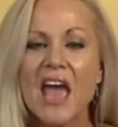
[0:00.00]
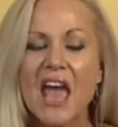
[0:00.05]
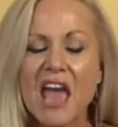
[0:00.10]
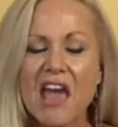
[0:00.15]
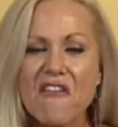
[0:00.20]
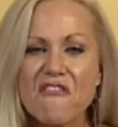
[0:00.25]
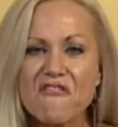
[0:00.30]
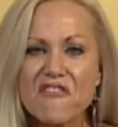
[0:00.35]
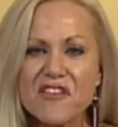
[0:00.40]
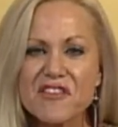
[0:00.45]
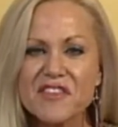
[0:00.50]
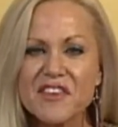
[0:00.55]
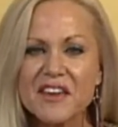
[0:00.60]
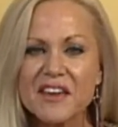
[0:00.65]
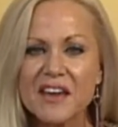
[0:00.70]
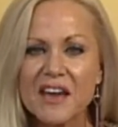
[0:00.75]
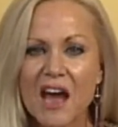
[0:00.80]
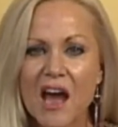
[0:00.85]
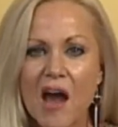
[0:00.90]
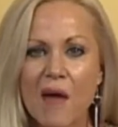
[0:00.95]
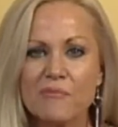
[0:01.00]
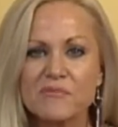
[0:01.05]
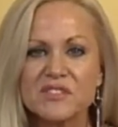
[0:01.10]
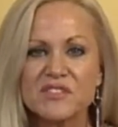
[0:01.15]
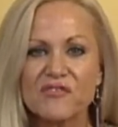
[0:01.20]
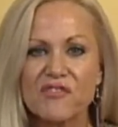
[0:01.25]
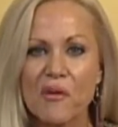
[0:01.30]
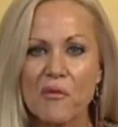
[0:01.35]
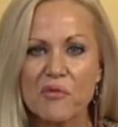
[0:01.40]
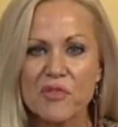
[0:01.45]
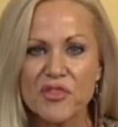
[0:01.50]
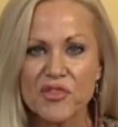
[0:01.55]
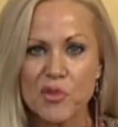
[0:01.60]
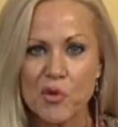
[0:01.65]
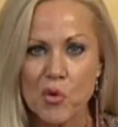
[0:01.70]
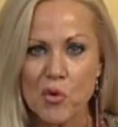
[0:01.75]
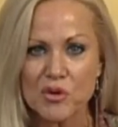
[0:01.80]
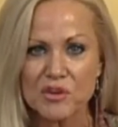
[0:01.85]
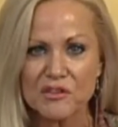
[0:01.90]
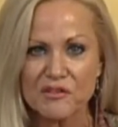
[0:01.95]
Everything comes from
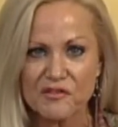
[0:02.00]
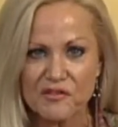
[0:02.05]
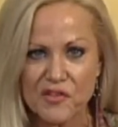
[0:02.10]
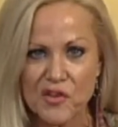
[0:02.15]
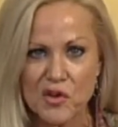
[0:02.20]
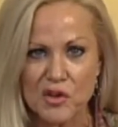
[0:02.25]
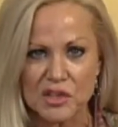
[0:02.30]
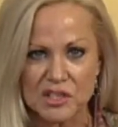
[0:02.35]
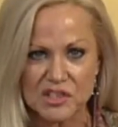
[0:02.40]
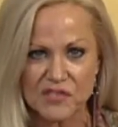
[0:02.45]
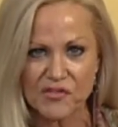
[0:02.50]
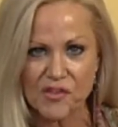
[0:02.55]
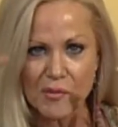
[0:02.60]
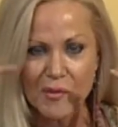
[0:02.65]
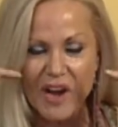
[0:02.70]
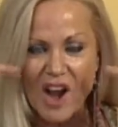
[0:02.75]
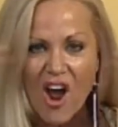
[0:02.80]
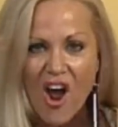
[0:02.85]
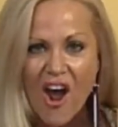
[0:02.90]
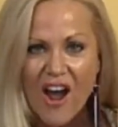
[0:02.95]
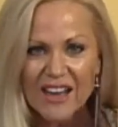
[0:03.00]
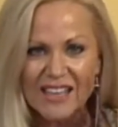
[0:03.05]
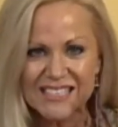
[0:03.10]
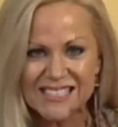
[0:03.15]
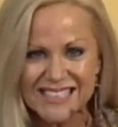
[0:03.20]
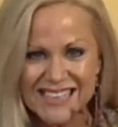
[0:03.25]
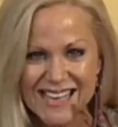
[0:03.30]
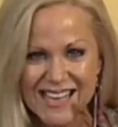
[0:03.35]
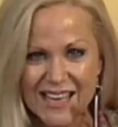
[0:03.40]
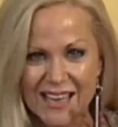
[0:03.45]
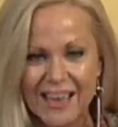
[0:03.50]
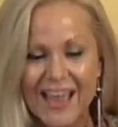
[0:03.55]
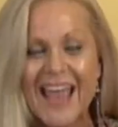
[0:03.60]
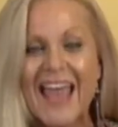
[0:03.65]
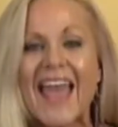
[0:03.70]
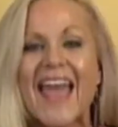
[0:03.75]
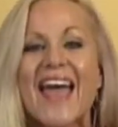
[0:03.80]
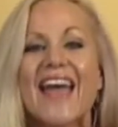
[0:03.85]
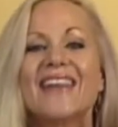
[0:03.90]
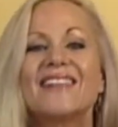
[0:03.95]
thought first, from an idea,
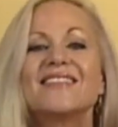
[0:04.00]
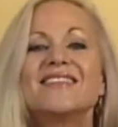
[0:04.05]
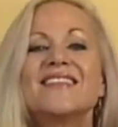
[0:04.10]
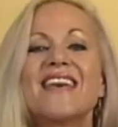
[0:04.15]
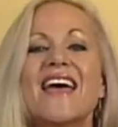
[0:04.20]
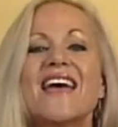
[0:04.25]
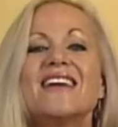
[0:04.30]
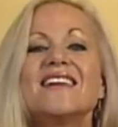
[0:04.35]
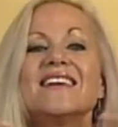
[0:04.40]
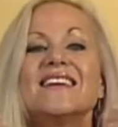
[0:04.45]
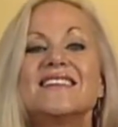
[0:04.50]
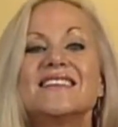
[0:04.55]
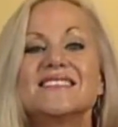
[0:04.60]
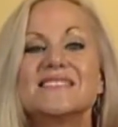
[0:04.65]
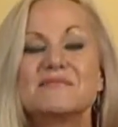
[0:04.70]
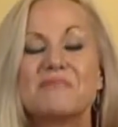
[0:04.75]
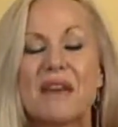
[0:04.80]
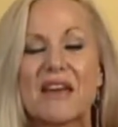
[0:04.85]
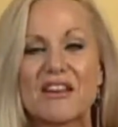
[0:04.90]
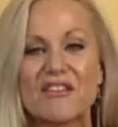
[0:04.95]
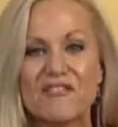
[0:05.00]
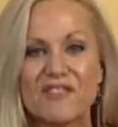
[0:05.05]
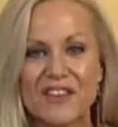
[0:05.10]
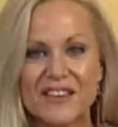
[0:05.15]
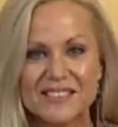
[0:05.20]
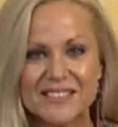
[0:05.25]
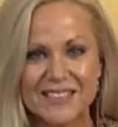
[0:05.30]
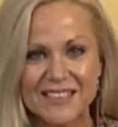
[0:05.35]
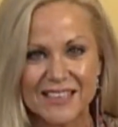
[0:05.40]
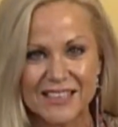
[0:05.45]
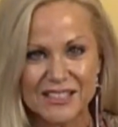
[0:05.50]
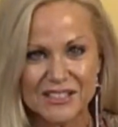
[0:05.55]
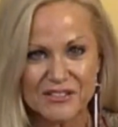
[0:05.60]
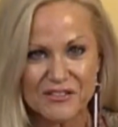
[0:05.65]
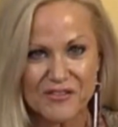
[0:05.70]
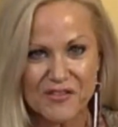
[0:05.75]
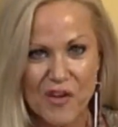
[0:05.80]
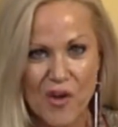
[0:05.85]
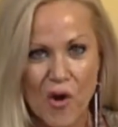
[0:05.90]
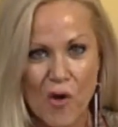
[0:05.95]
and then it is manifested into
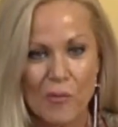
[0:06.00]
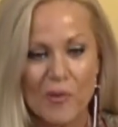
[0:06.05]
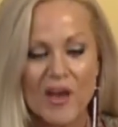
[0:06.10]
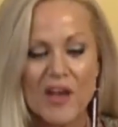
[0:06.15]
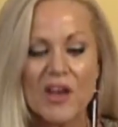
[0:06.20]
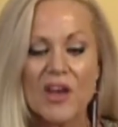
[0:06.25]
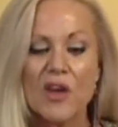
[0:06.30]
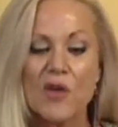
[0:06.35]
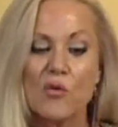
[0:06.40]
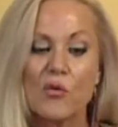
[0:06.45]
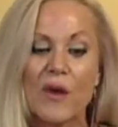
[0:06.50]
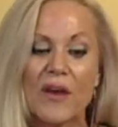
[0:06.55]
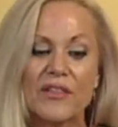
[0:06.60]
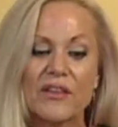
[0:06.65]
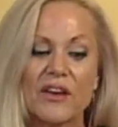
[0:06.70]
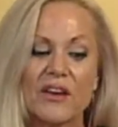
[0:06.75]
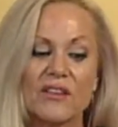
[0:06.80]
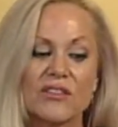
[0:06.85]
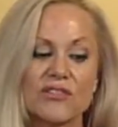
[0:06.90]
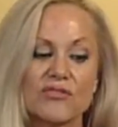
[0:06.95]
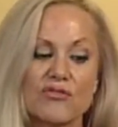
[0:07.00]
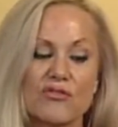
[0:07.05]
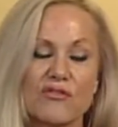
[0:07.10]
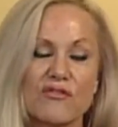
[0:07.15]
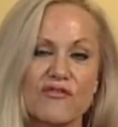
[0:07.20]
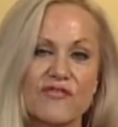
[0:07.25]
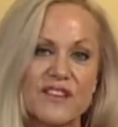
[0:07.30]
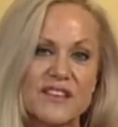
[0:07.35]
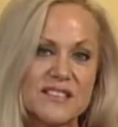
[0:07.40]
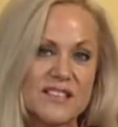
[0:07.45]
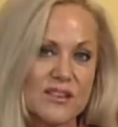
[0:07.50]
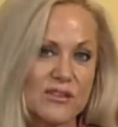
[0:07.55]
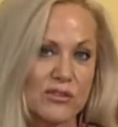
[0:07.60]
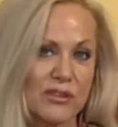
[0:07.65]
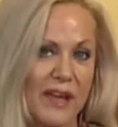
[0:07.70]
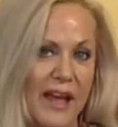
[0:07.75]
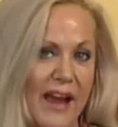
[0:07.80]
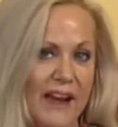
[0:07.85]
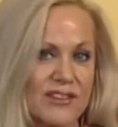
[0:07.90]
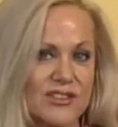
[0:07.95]
form, whether through
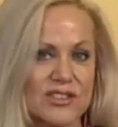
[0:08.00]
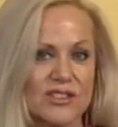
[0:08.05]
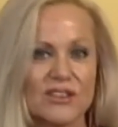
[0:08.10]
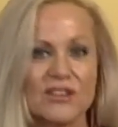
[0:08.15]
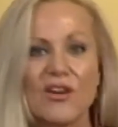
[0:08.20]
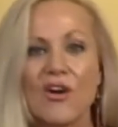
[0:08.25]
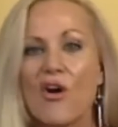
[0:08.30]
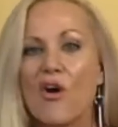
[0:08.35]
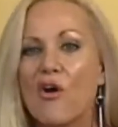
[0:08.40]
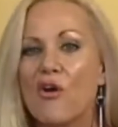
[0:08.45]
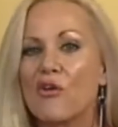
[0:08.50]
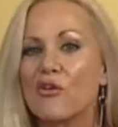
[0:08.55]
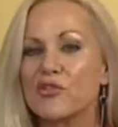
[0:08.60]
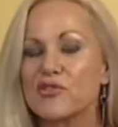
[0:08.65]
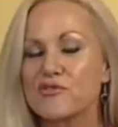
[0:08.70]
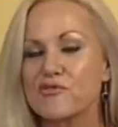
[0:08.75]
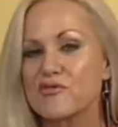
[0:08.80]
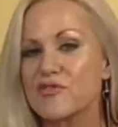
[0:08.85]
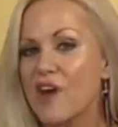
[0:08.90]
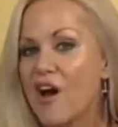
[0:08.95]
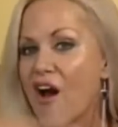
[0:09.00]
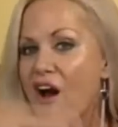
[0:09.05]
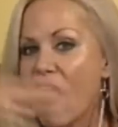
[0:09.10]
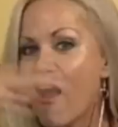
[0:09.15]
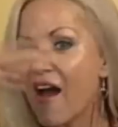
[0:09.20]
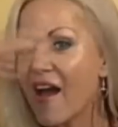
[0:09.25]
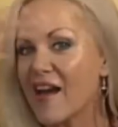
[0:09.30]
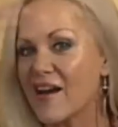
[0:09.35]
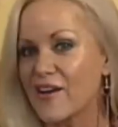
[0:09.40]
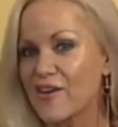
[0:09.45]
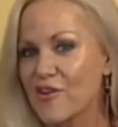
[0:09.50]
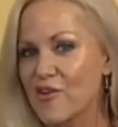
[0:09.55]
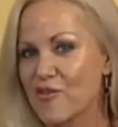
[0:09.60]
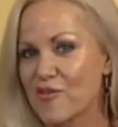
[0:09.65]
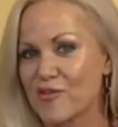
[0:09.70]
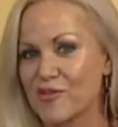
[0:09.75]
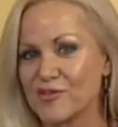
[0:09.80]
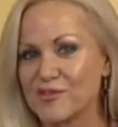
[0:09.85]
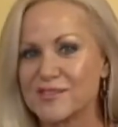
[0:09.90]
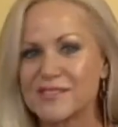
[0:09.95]
physical action or through the higher
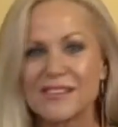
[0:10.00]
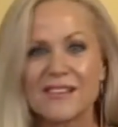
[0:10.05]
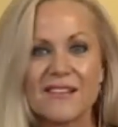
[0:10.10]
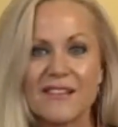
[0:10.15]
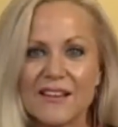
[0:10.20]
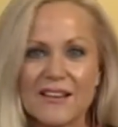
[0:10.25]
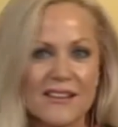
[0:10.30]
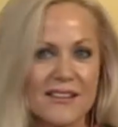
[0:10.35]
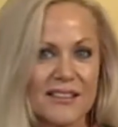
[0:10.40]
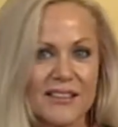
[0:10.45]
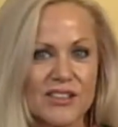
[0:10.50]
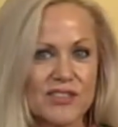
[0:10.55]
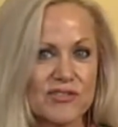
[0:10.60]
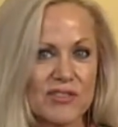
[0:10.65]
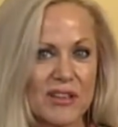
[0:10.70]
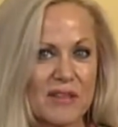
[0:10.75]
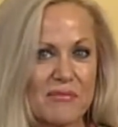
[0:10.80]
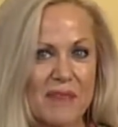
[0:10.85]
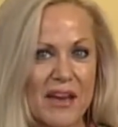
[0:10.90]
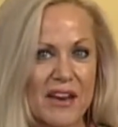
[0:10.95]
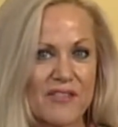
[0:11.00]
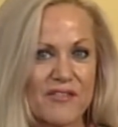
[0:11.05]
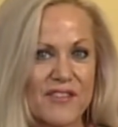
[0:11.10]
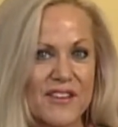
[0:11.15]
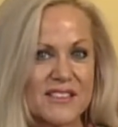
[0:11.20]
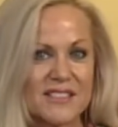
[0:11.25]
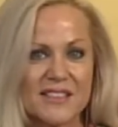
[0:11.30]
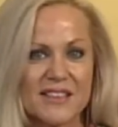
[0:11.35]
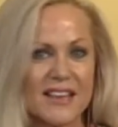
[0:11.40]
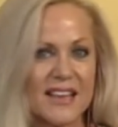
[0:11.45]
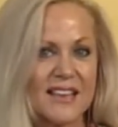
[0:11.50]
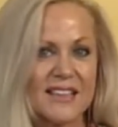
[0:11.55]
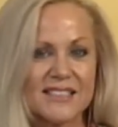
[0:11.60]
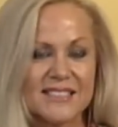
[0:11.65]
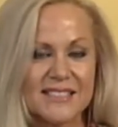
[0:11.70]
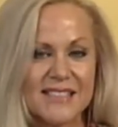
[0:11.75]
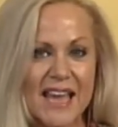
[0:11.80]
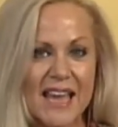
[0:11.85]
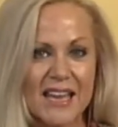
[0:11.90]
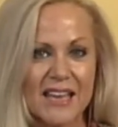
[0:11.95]
gurus, literally manifested in a
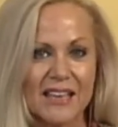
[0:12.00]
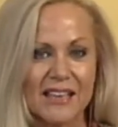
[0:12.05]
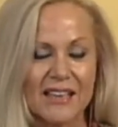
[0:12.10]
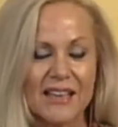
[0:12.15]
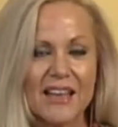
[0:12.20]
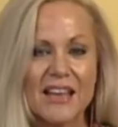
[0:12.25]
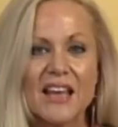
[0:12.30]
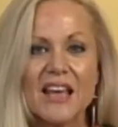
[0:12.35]
second.